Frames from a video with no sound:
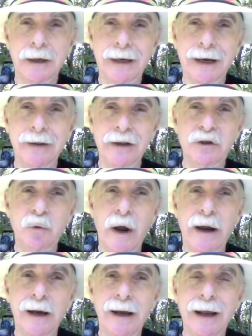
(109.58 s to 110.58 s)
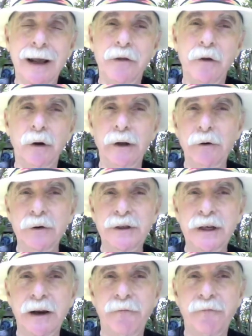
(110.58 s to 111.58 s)
In this way, the
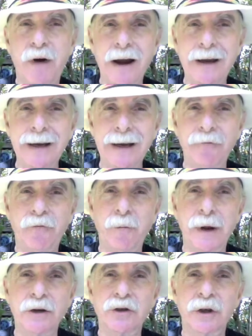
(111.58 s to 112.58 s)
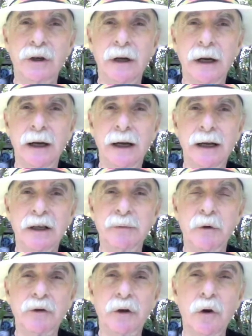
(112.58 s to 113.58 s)
literacy of finding information is
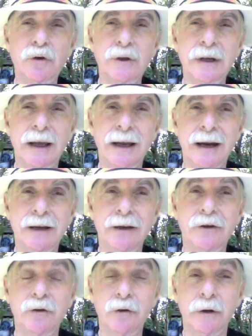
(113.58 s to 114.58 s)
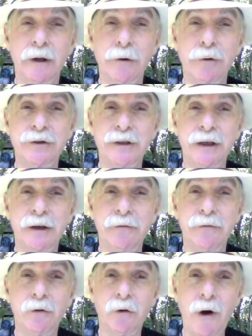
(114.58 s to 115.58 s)
most closely connected to the literacy
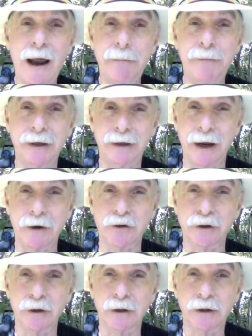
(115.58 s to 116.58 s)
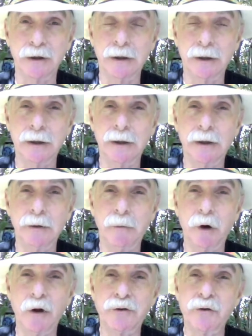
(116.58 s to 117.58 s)
of crap detection,
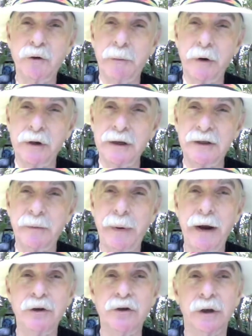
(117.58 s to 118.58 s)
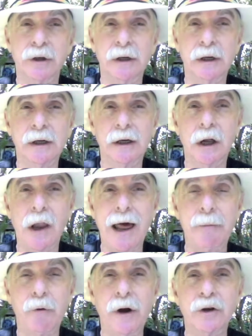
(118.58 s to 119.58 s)
but also to participation,
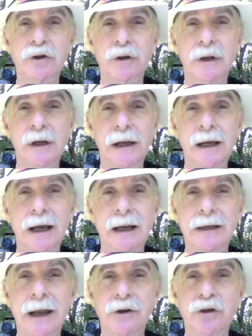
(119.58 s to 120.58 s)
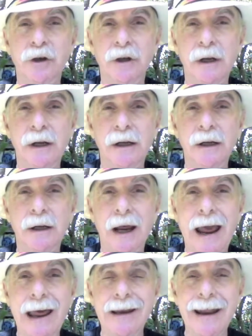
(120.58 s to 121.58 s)
collaboration, attention,
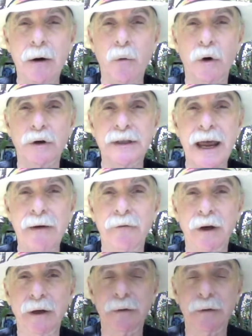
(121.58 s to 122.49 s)
and network savvy.